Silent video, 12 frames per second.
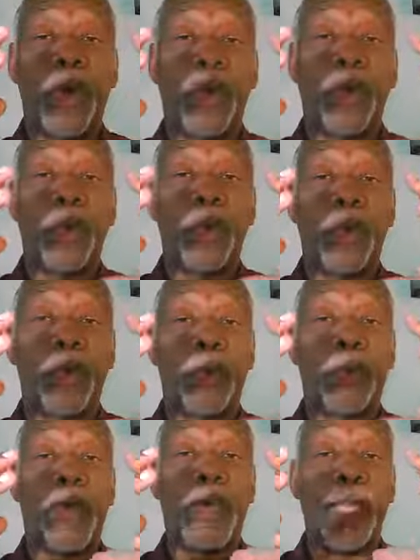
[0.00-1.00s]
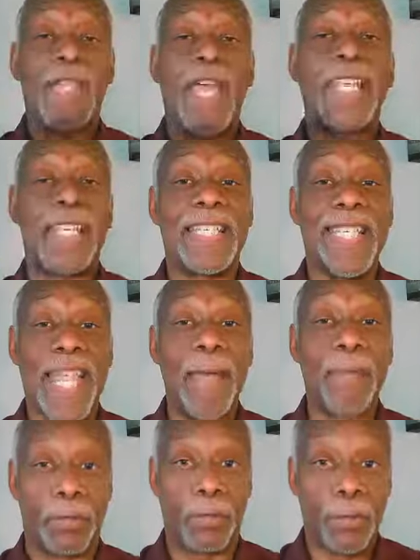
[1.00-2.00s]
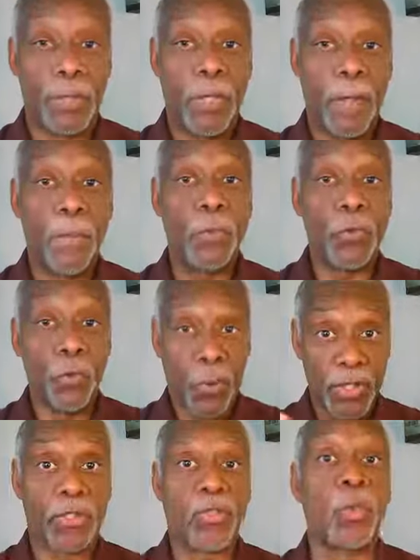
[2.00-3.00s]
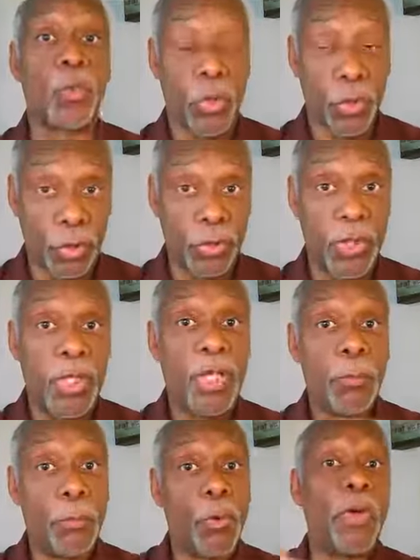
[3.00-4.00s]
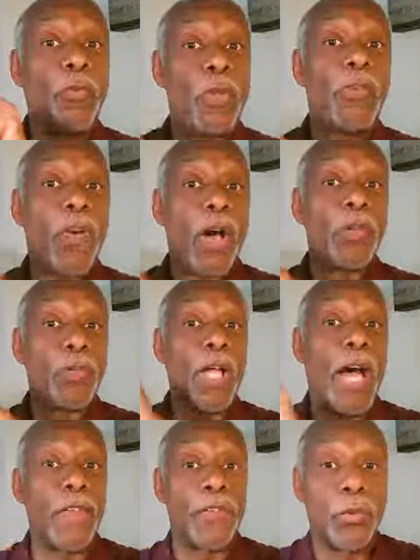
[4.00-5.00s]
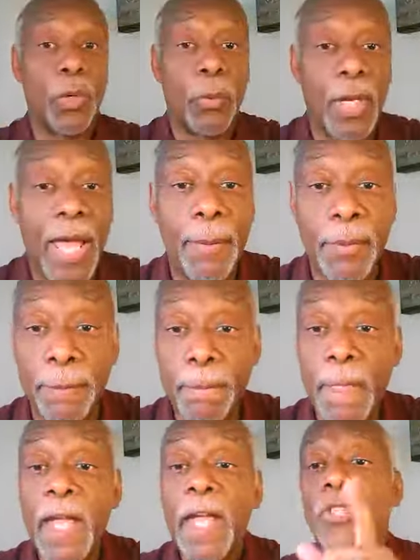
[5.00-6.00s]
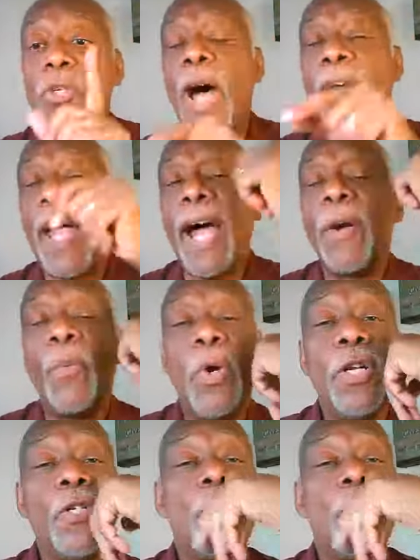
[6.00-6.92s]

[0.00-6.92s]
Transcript: will be that example to the rest of the world. Boy, if we follow God, this is what will happen. So I want